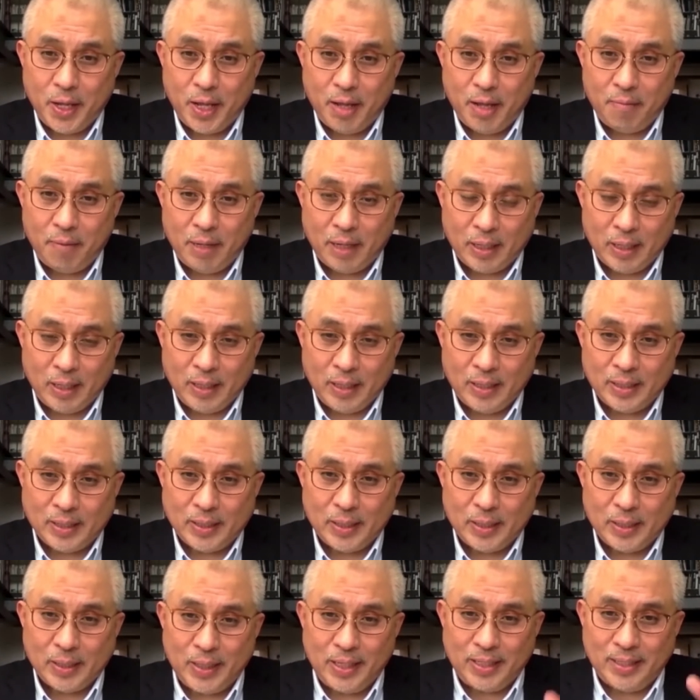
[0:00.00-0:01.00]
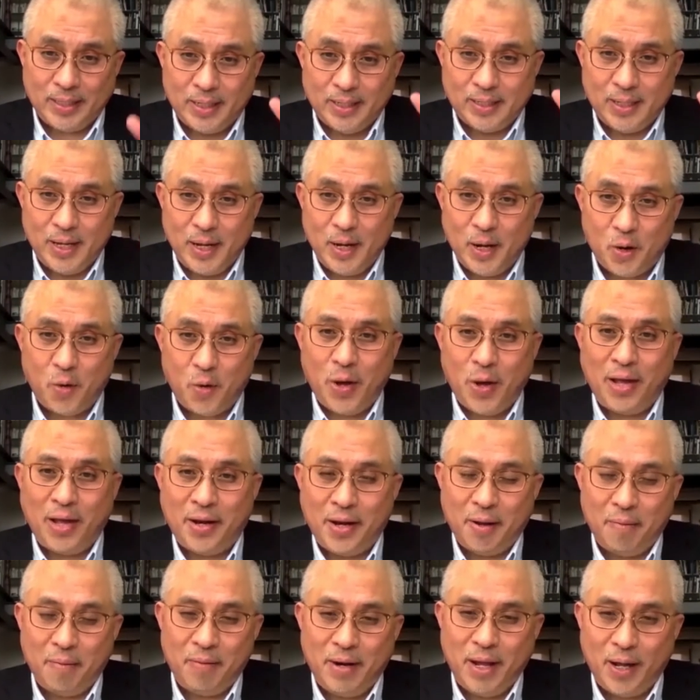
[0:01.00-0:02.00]
because this is the
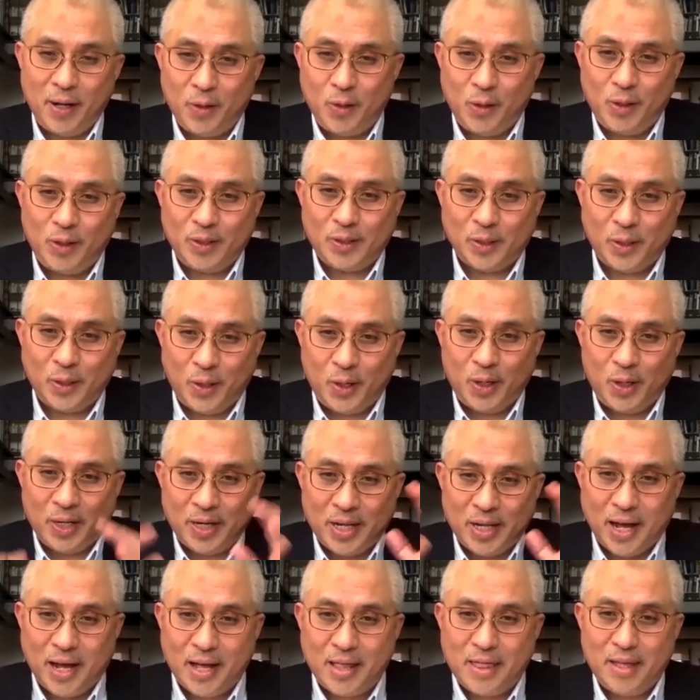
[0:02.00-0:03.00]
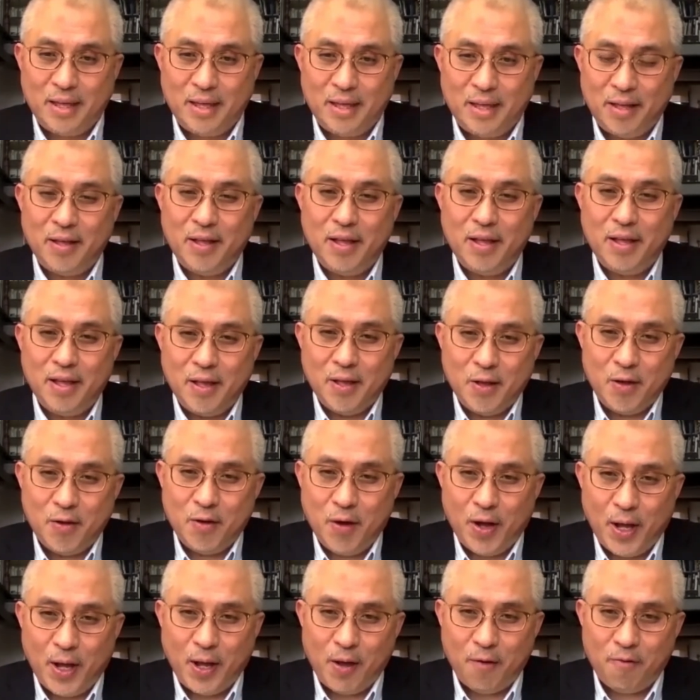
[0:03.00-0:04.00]
aquarium that holds all the other
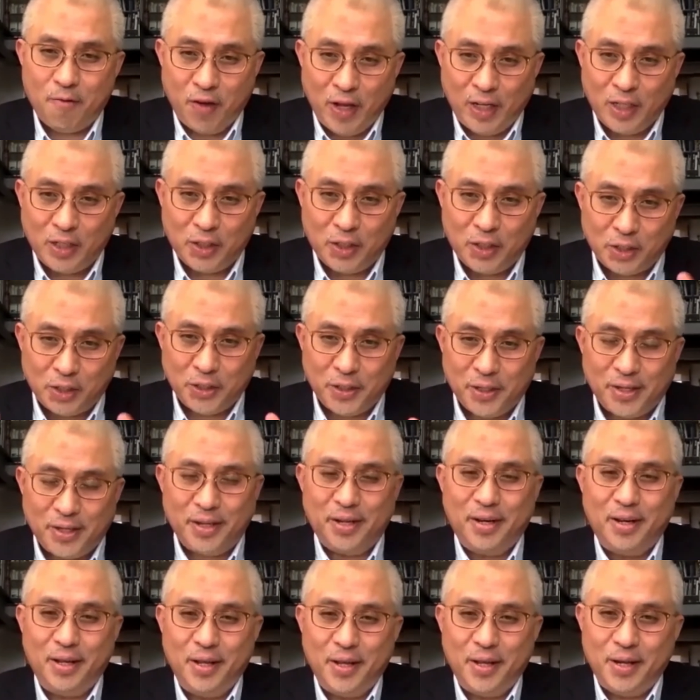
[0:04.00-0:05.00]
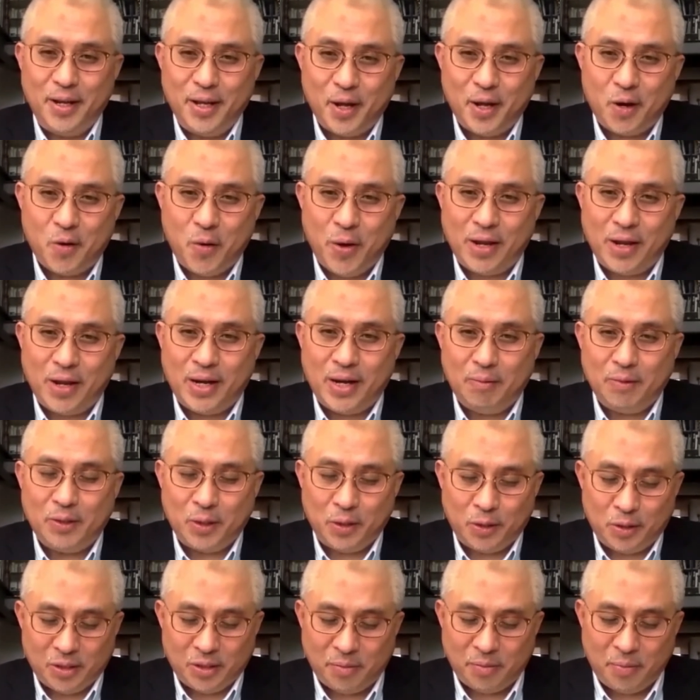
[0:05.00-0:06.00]
fish in the aquarium,
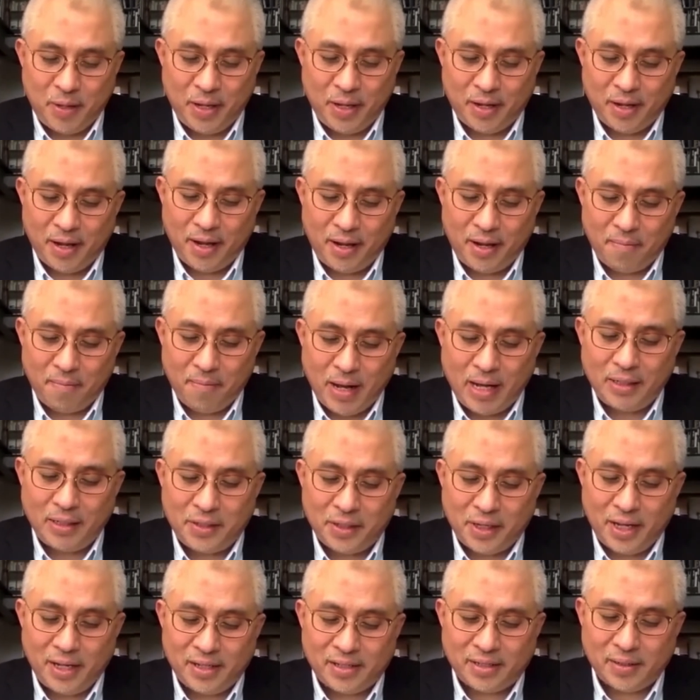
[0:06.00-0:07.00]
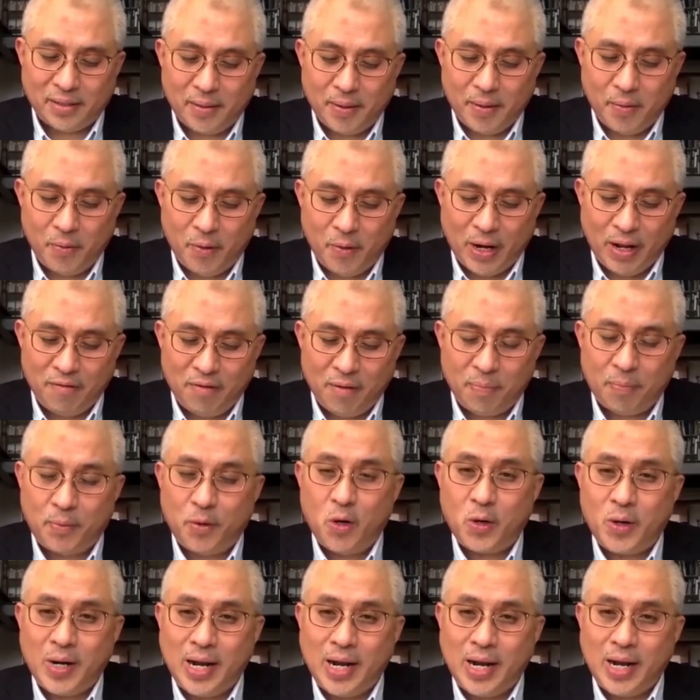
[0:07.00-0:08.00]
so to speak, and much as whatever
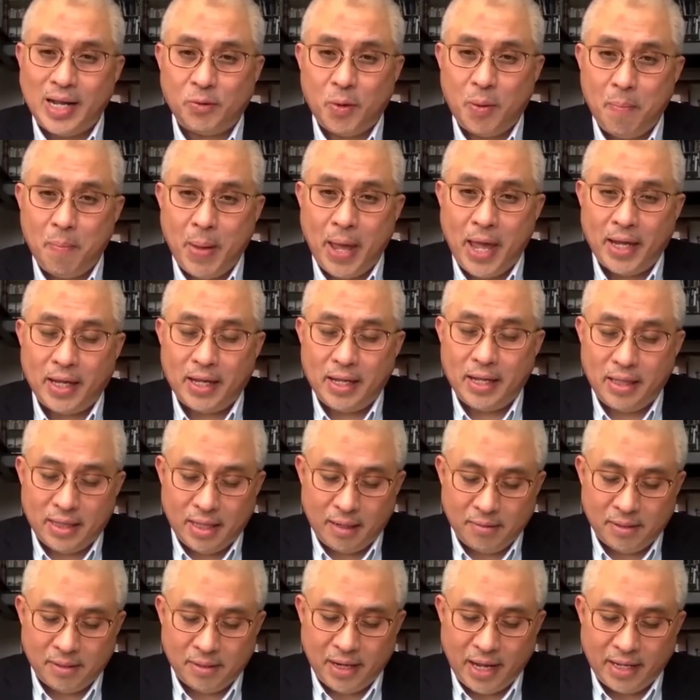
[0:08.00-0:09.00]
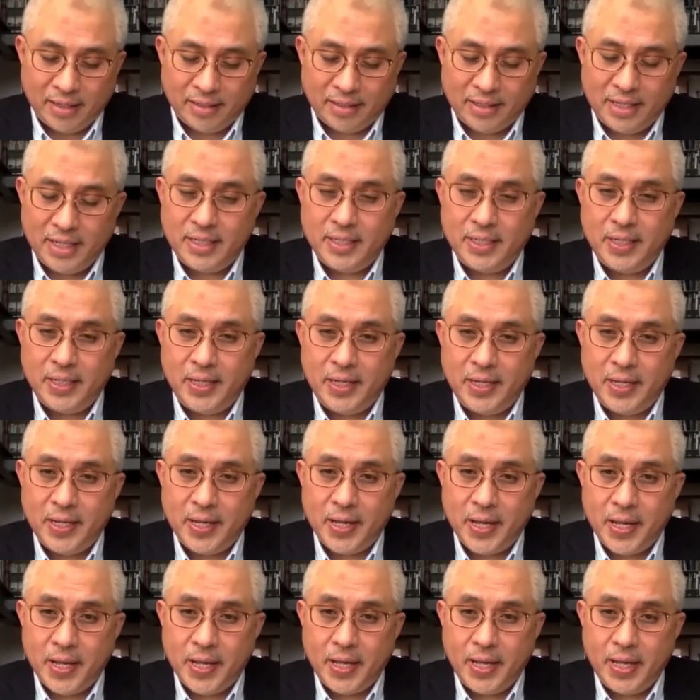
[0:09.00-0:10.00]
progress we make in terms of
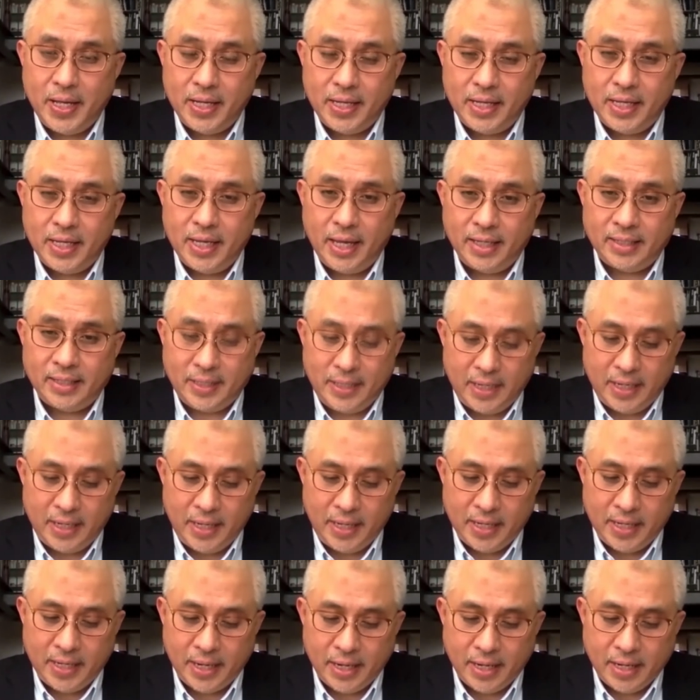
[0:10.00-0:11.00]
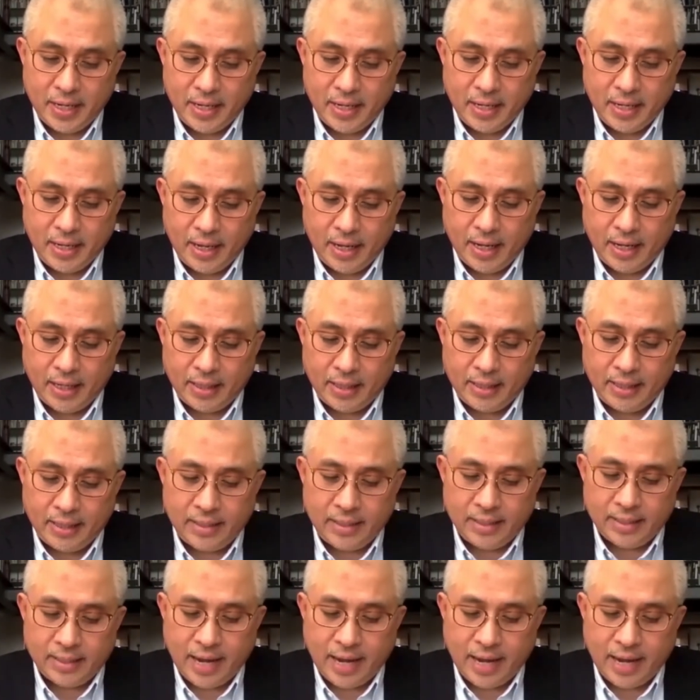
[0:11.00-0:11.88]
SDG, ESG, this is